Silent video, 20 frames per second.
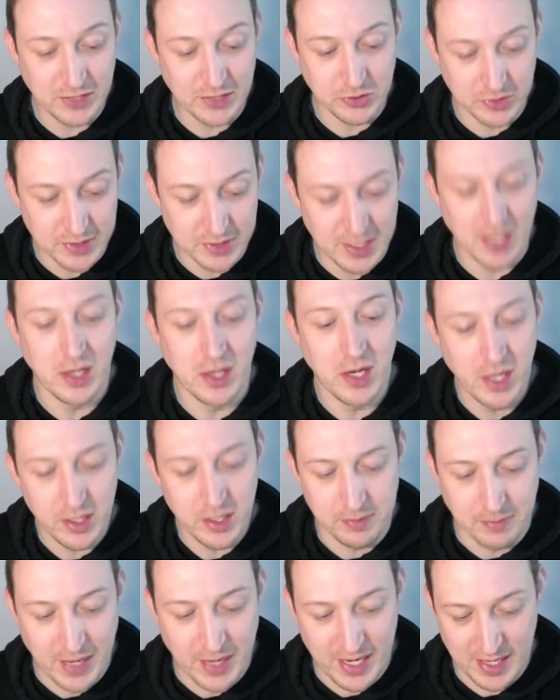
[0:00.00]
stations that
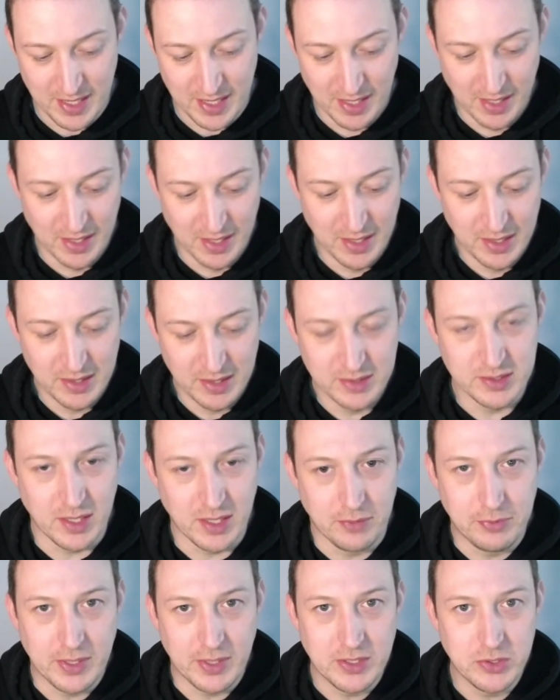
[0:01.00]
heard me,
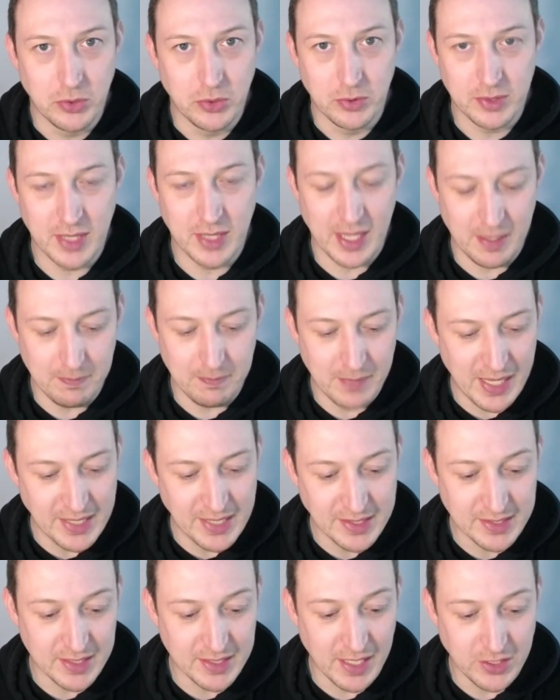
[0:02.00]
so if we talk the
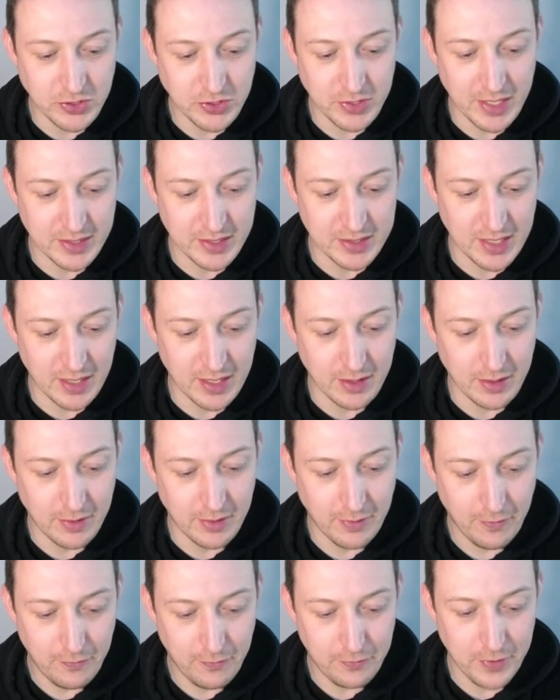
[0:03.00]
main station
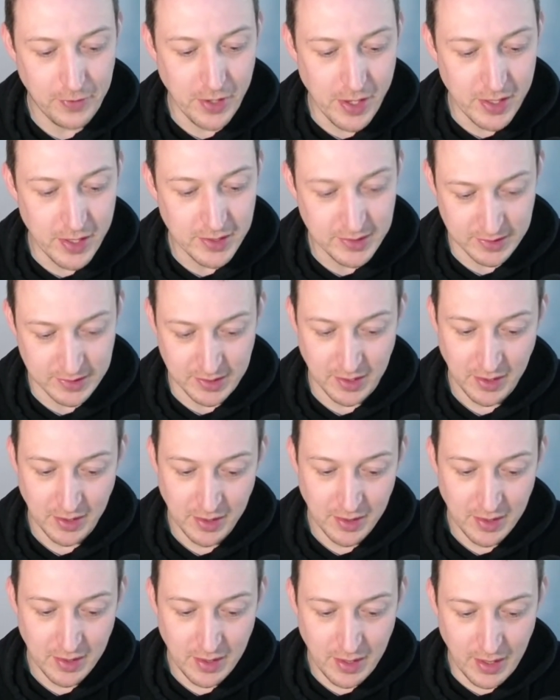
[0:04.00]
antenna first,
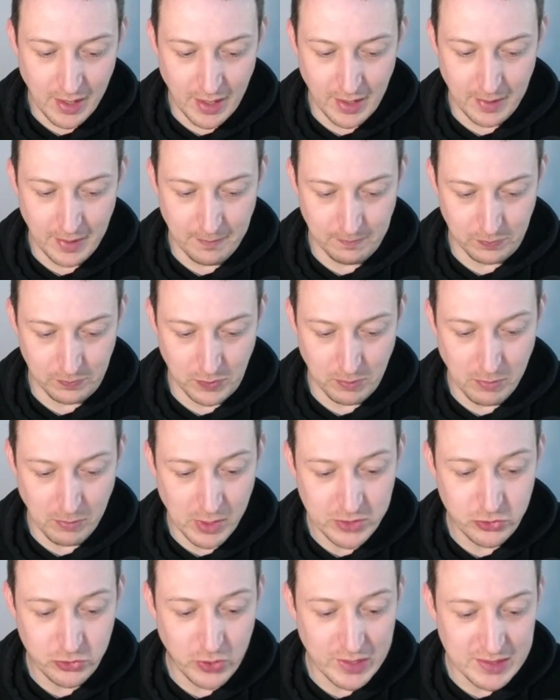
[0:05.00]
um,
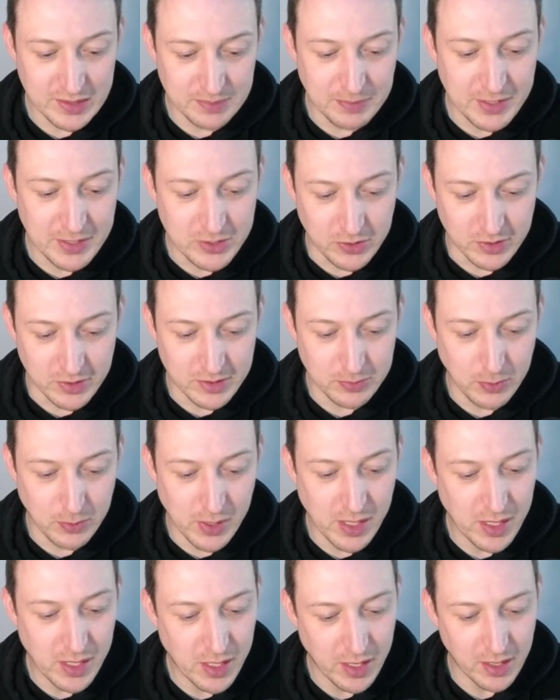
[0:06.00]
my transmissions
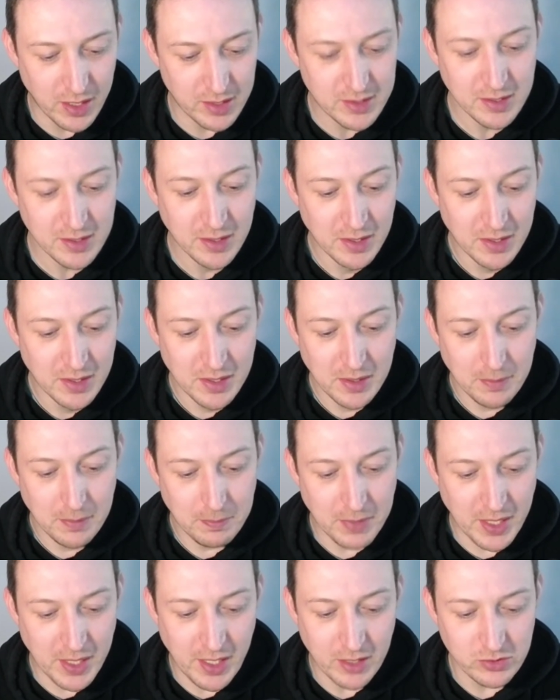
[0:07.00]
were heard
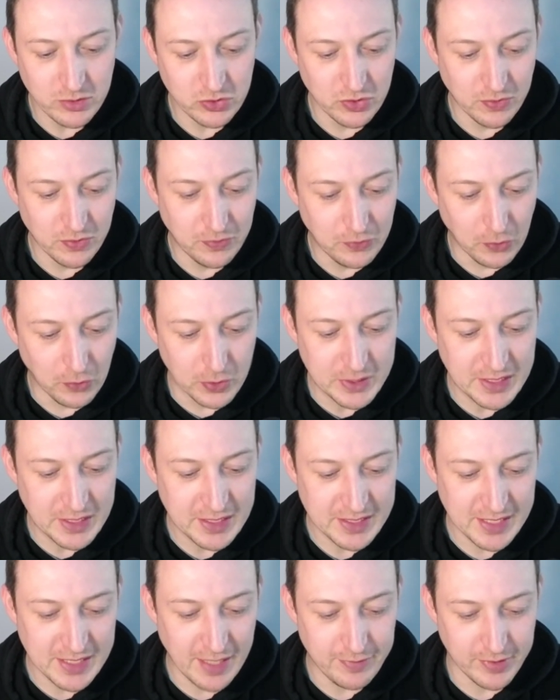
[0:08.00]
by
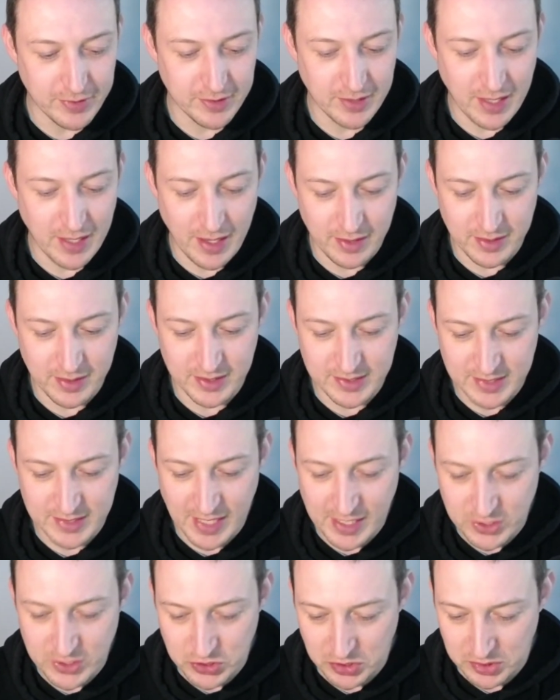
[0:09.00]
147 other
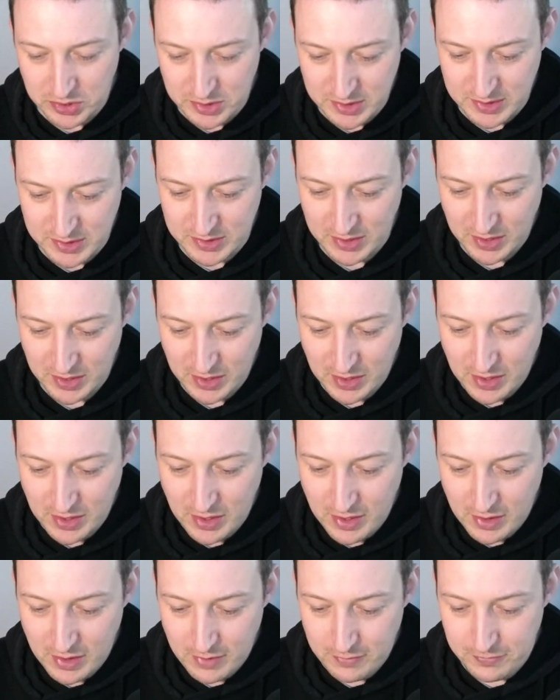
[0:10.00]
stations
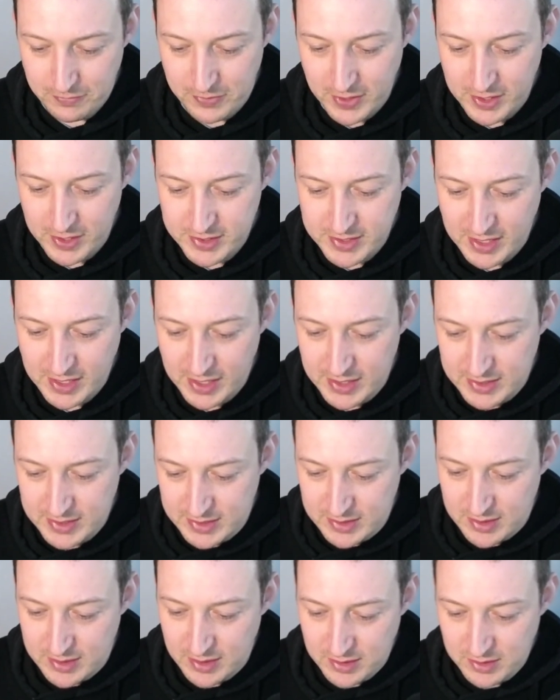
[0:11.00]

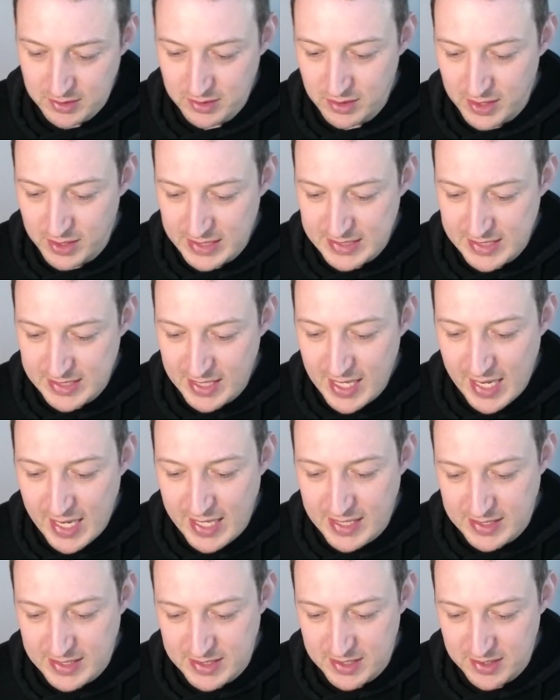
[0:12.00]
versus
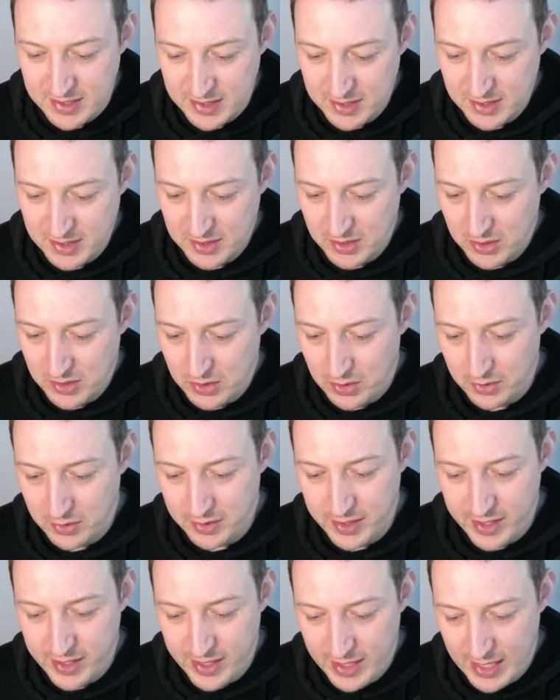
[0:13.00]
98
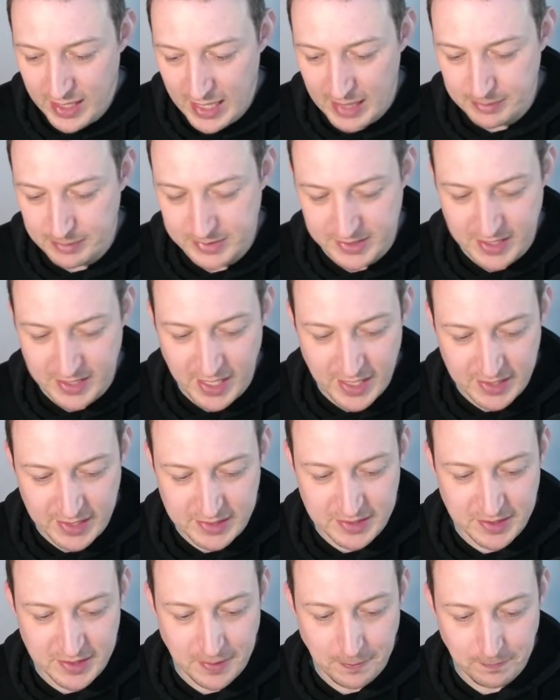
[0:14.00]
on the
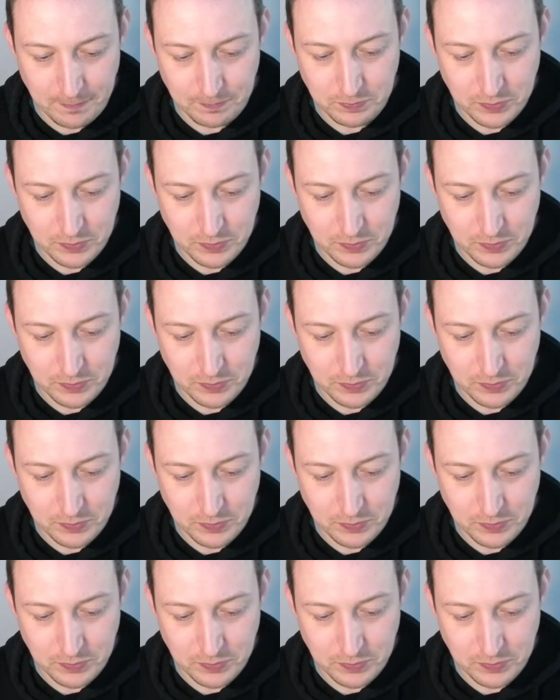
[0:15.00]
hamsticks